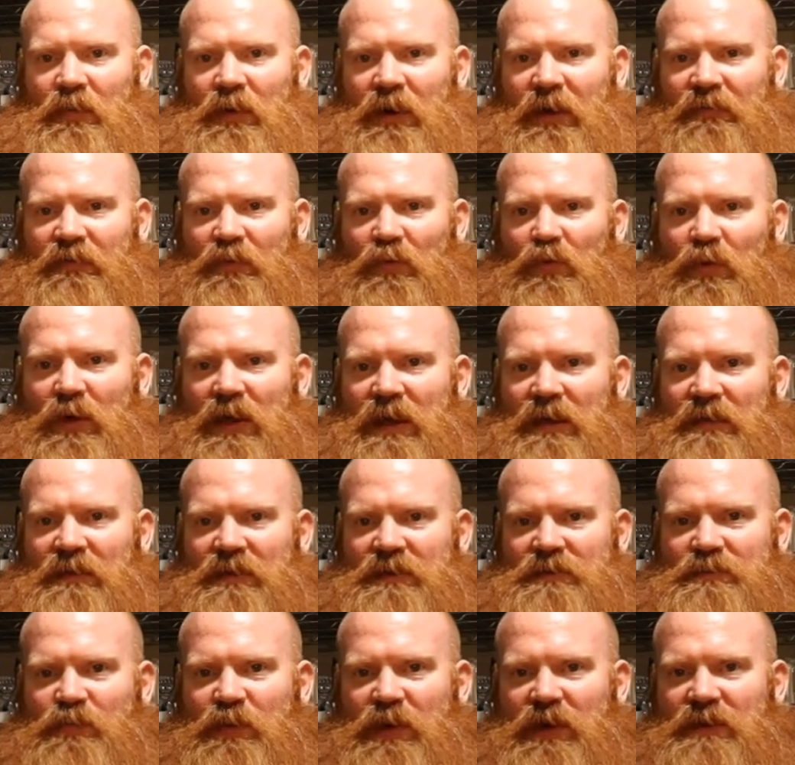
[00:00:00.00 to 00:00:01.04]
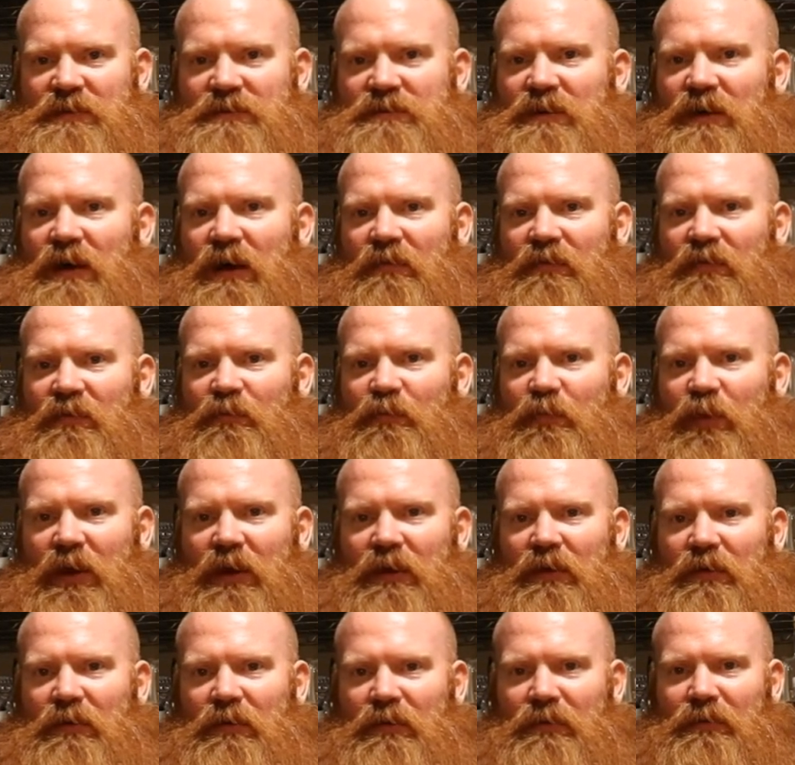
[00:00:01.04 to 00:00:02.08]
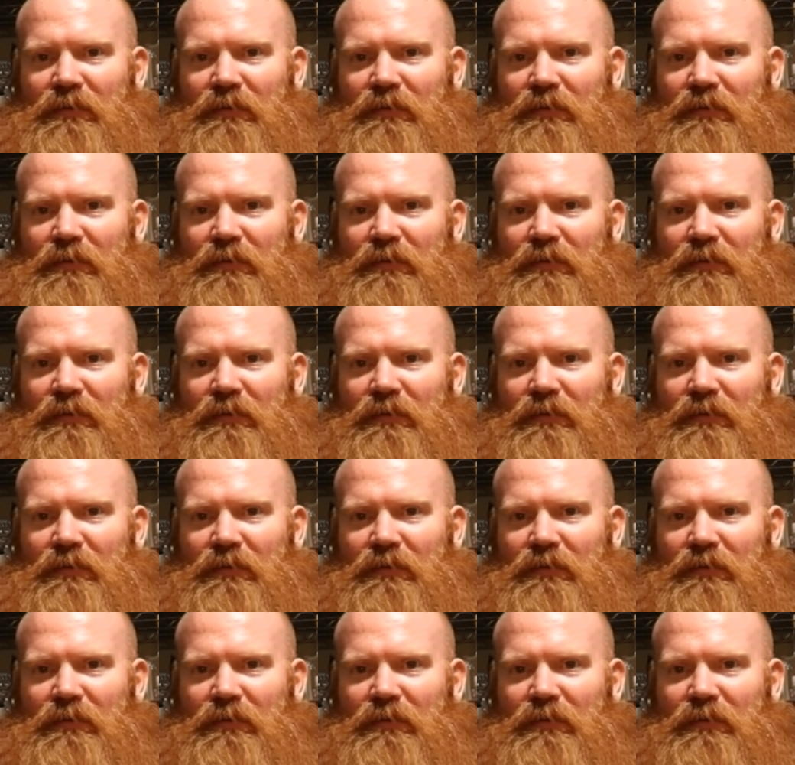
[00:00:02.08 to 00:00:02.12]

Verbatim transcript: gonna have to wean this bitch off of beer.